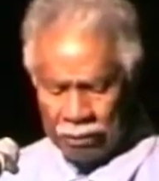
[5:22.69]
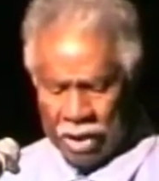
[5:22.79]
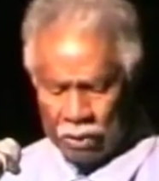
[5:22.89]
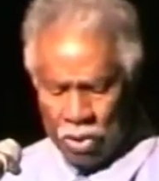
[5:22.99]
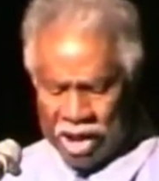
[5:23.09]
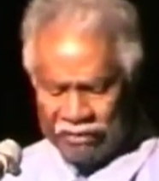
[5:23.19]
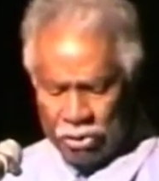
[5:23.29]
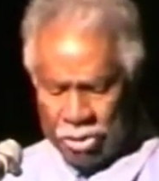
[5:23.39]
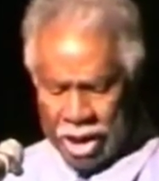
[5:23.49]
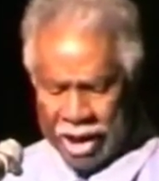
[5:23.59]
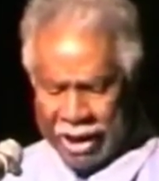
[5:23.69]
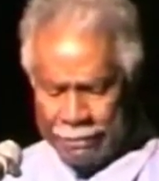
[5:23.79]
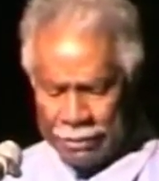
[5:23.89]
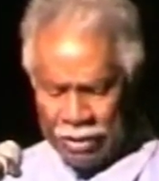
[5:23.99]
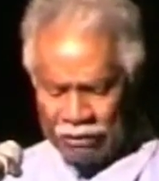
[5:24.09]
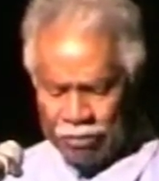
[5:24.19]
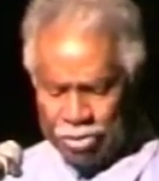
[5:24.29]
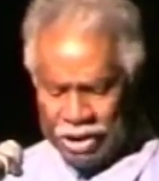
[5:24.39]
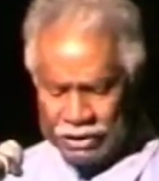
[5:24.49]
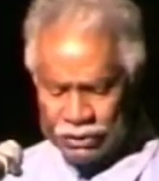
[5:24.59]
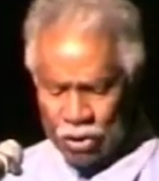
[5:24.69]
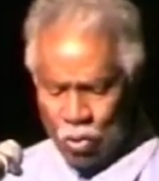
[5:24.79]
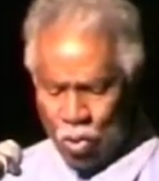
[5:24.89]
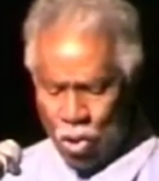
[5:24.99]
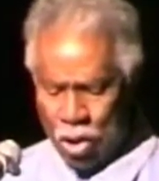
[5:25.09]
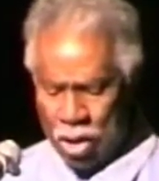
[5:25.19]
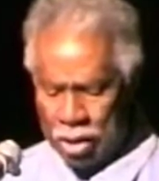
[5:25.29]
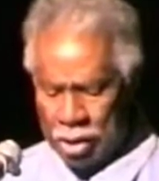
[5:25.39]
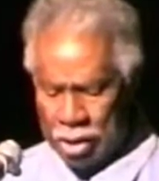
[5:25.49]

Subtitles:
that whatever may happen of peace or war,